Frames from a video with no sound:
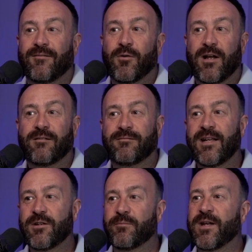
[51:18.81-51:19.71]
Well,
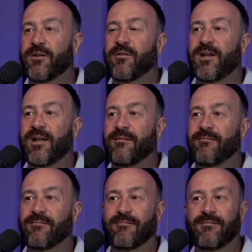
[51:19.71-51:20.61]
then you're being greedy
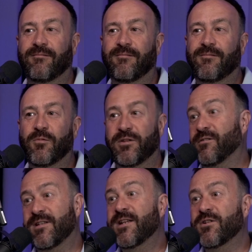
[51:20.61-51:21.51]
with
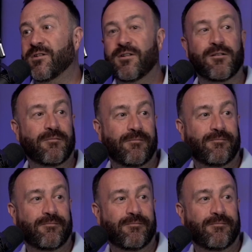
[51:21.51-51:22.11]
your attention too.